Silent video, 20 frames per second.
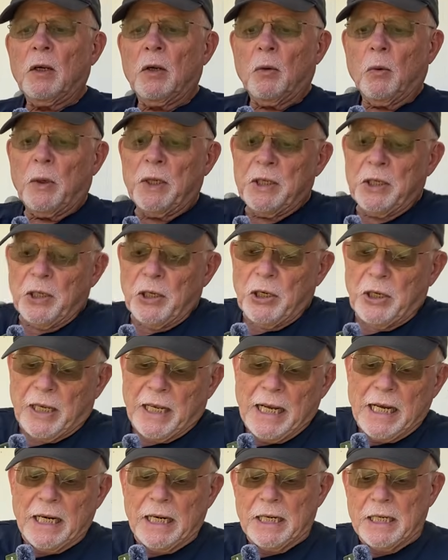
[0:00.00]
When you look
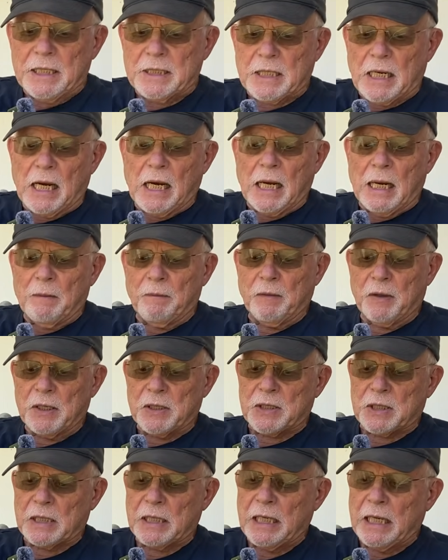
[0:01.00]
at it, it's
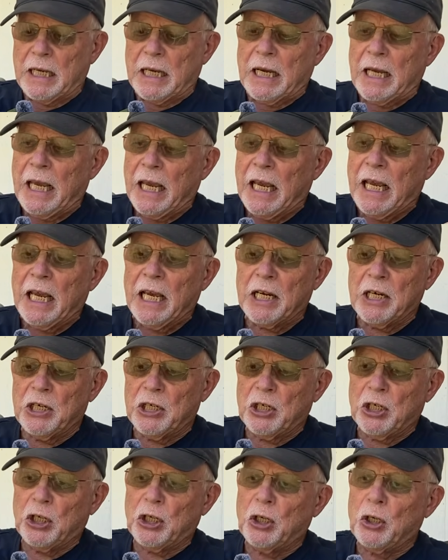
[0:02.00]
obviously a
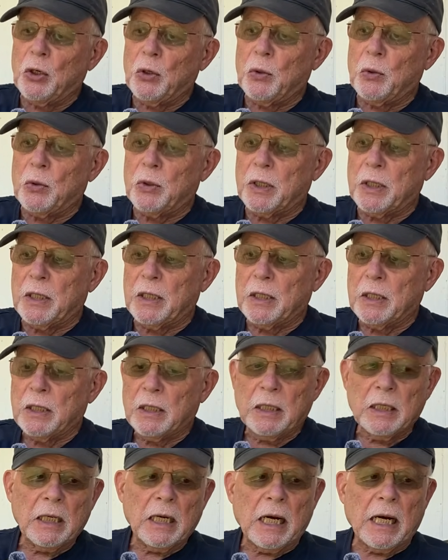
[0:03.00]
hand-hewn
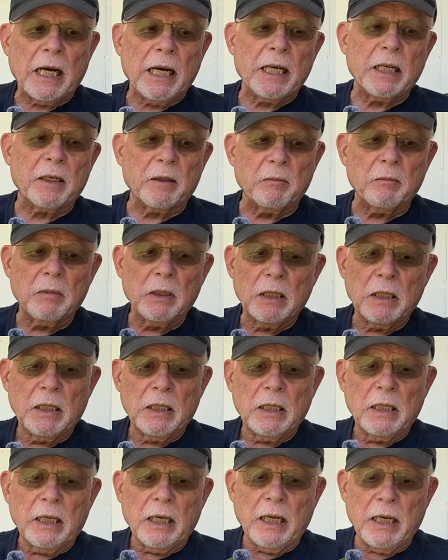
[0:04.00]
item,
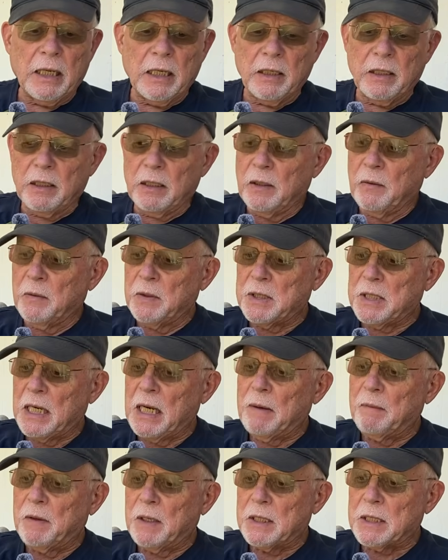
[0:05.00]
and it was
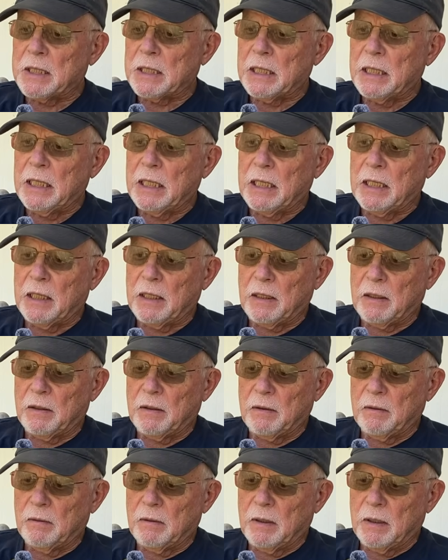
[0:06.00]
obviously
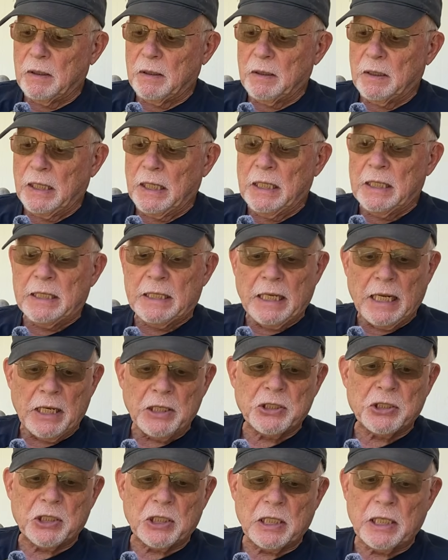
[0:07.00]

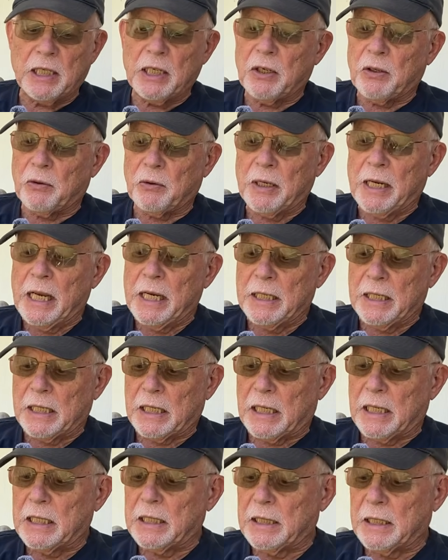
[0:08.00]
intentionally created
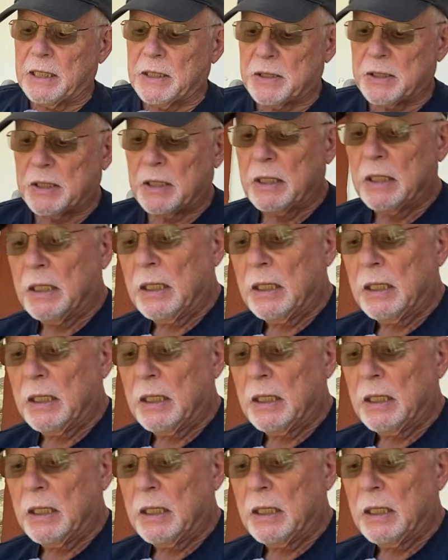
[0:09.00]
like this.